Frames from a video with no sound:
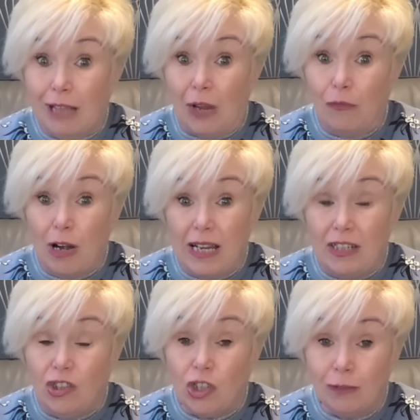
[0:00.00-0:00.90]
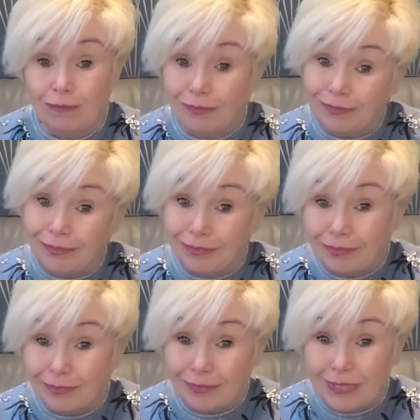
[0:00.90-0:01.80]
range,
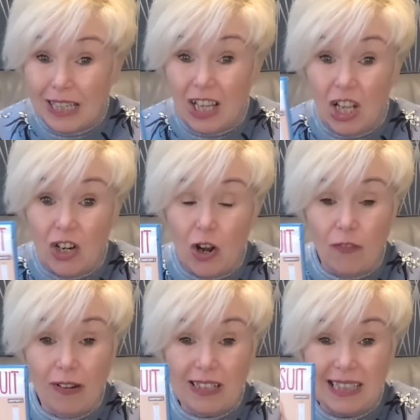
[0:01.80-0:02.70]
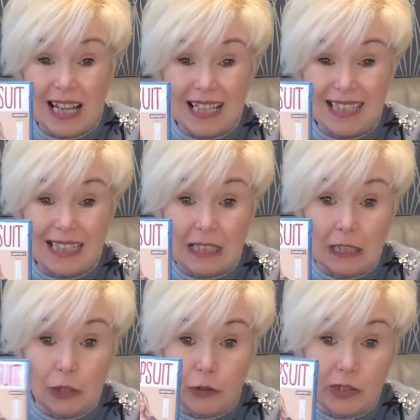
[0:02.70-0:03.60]
not very size
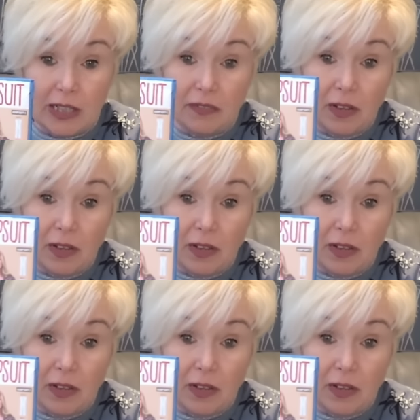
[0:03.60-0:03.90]
inclusive,